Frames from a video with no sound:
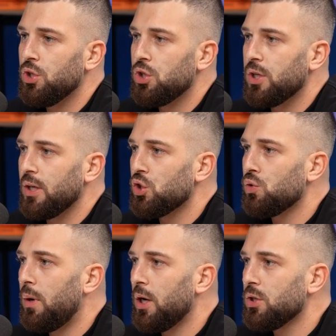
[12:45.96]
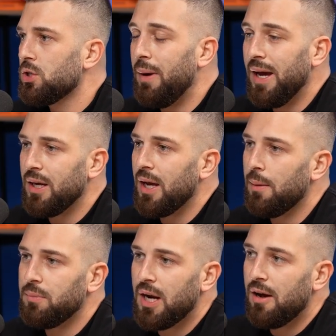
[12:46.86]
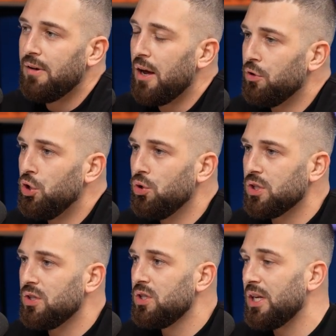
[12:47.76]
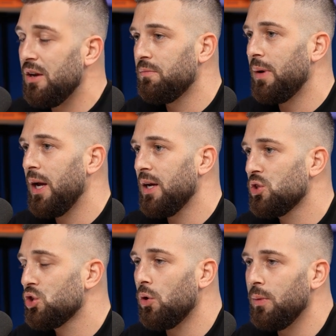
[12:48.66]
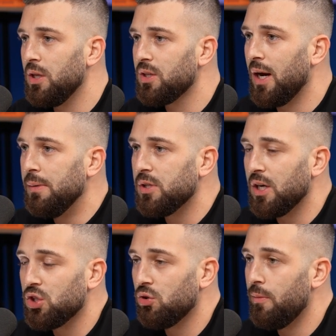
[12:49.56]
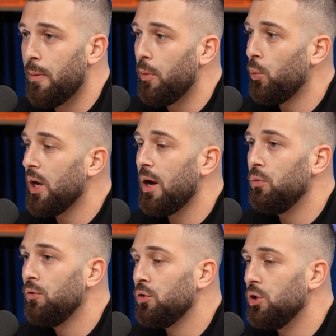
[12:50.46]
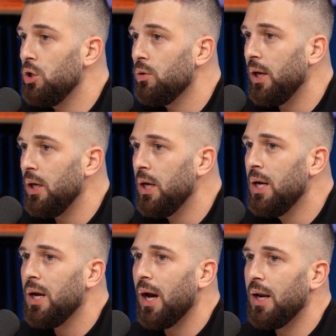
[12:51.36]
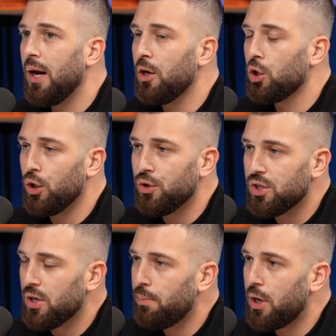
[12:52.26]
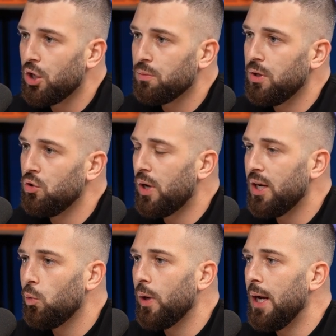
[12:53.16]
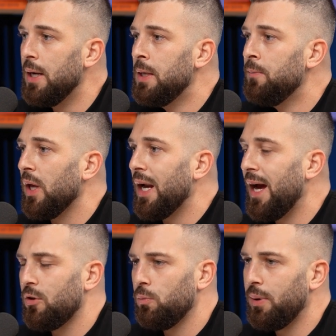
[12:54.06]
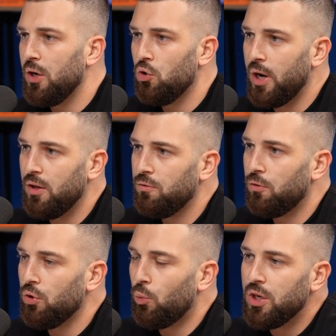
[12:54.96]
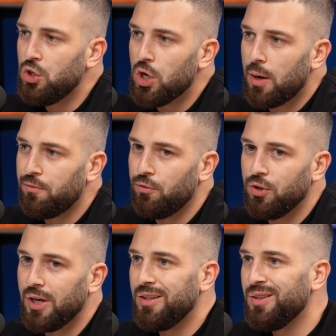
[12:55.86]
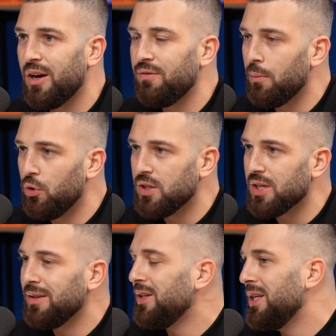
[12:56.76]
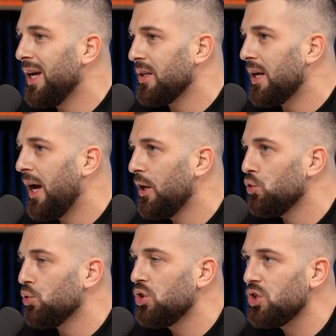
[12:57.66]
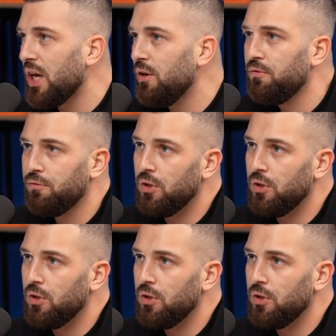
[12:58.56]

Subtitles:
is just like the smartest banking app that I've ever used and saved my ass so many times. I still remember when I moved to the UAE and I closed an apartment right away and I had to pay the rent for 1 year up front. I didn't have Emirates ID yet, and I had to save